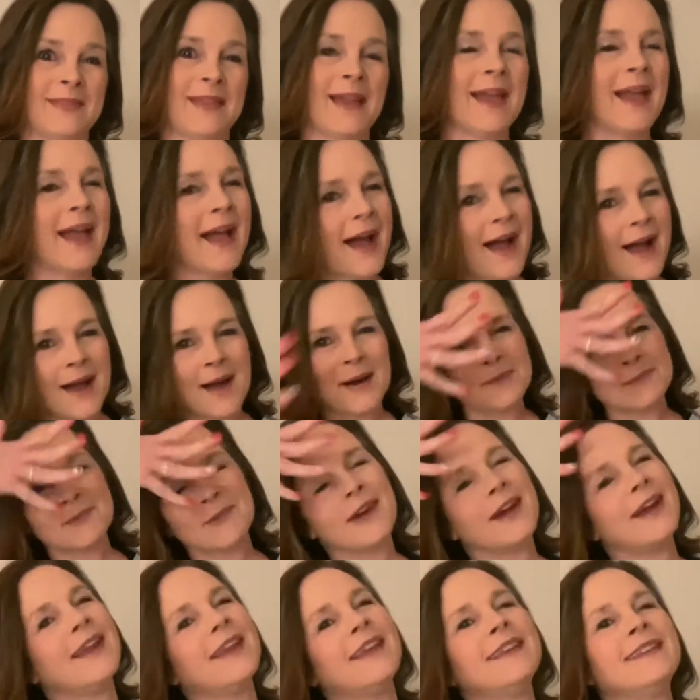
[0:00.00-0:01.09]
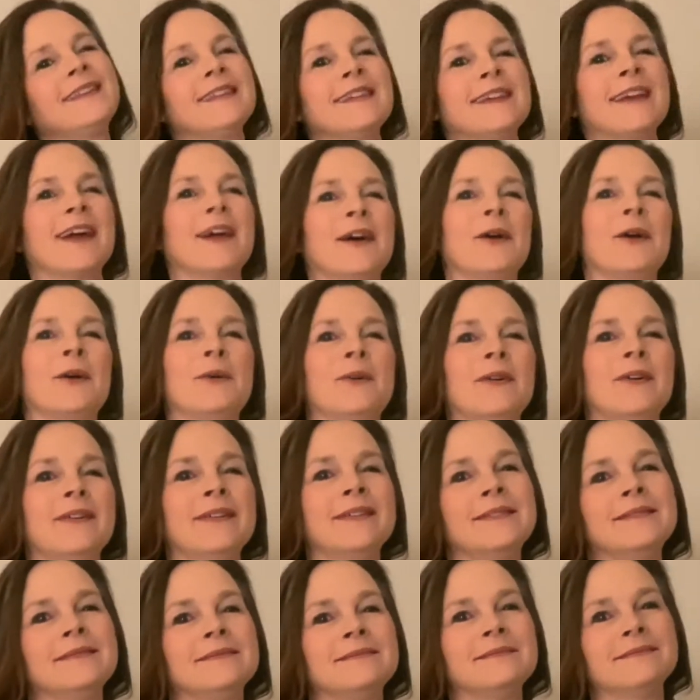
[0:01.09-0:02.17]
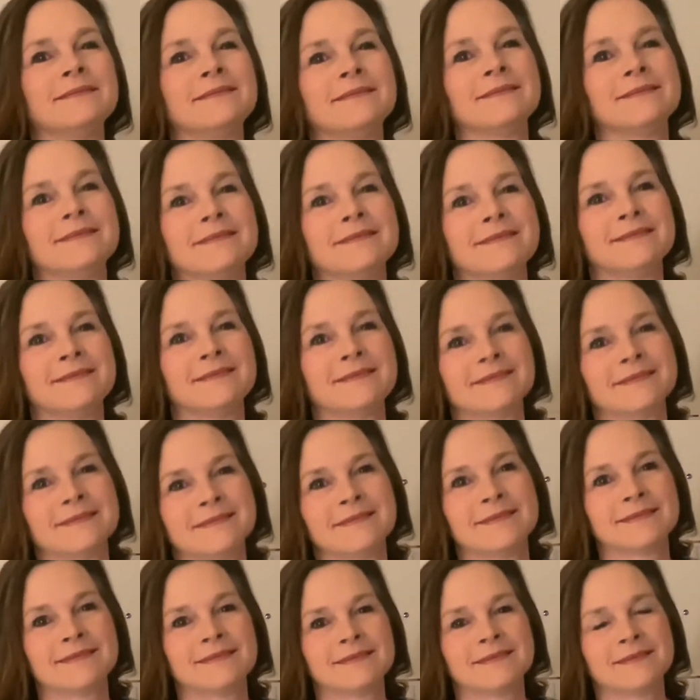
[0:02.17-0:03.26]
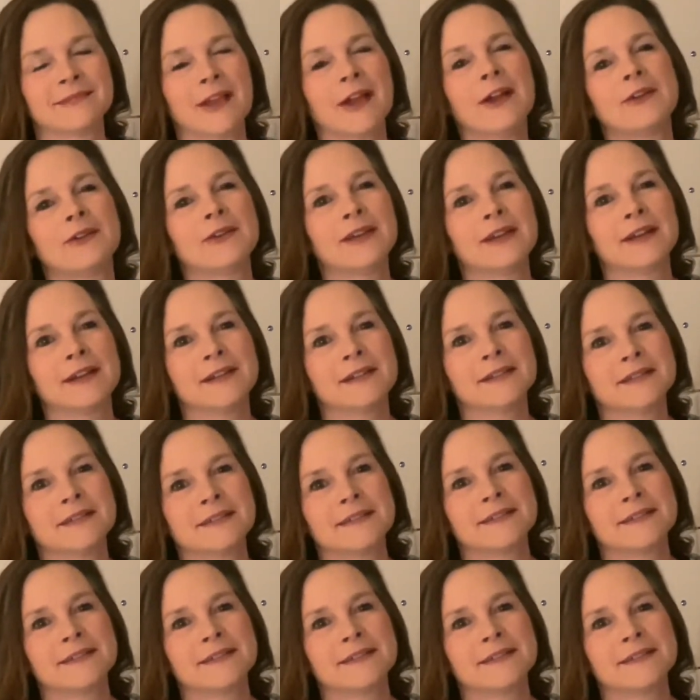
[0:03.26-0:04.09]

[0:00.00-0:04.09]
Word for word: for I'm animal what? To go. Did you say Animal Kingdom? Oh yeah. Oh, I thought